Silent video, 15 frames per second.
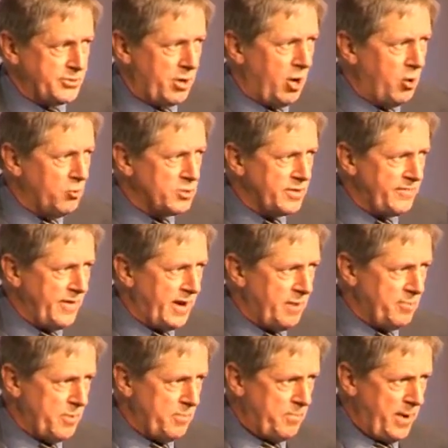the whole
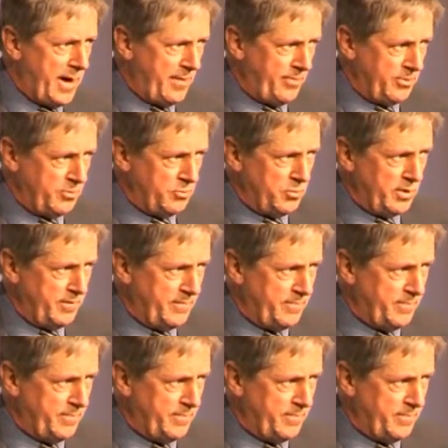development pattern that we've